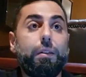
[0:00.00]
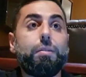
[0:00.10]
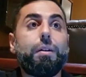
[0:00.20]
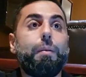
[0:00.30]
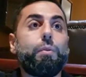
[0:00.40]

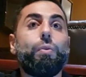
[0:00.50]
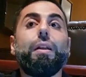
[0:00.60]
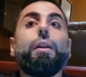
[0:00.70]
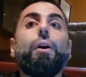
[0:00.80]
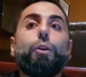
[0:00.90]
This comes with
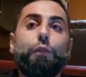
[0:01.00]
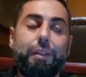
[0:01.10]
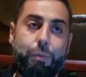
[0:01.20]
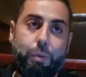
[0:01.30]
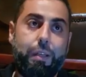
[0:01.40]
a lot of
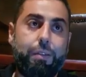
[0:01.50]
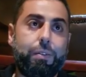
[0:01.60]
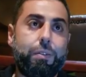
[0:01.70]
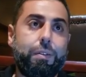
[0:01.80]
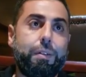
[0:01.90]

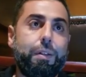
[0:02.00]
experience.